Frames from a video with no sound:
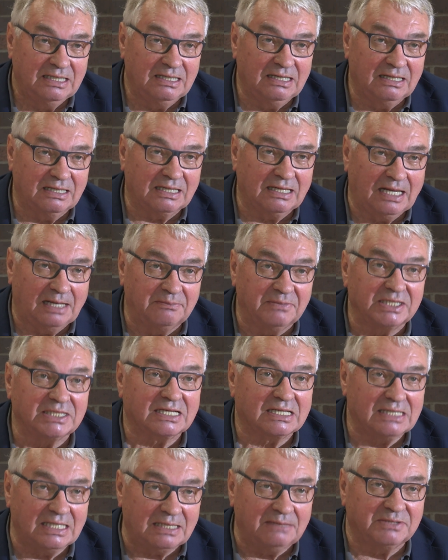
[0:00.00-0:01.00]
uh, climate,
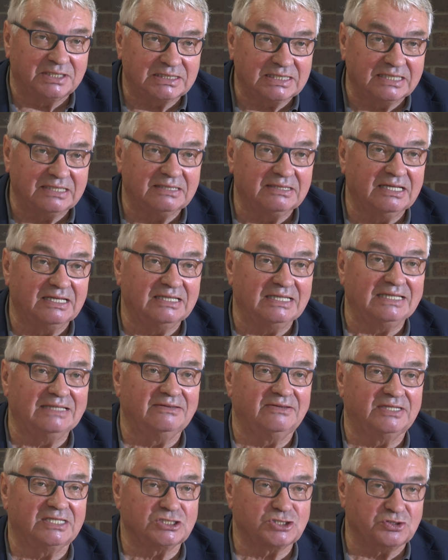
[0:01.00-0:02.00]
climate in the,
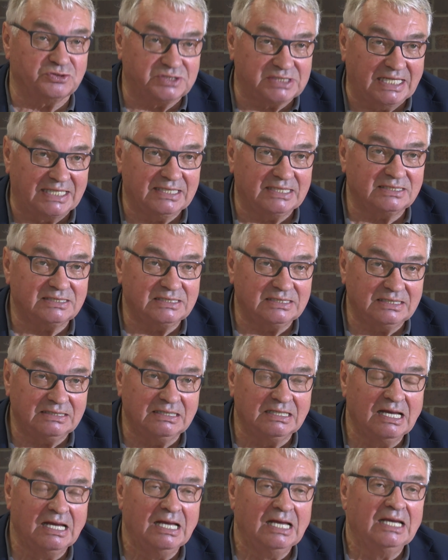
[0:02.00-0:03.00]
in the
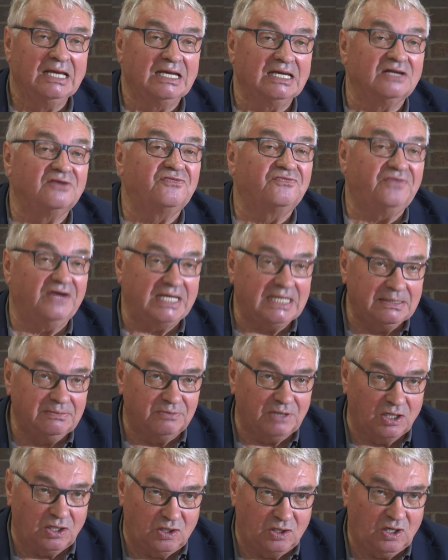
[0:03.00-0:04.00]
society in
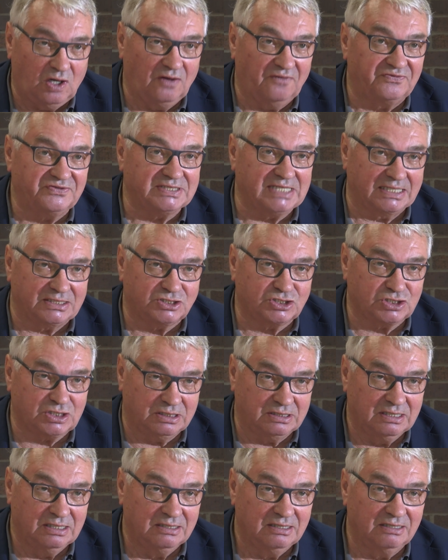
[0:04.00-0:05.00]
favor of such
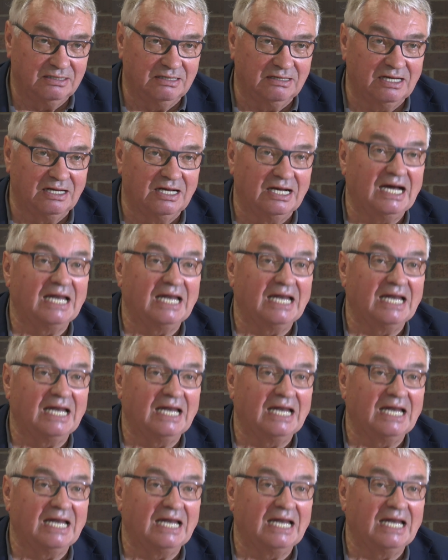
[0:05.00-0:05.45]
uh,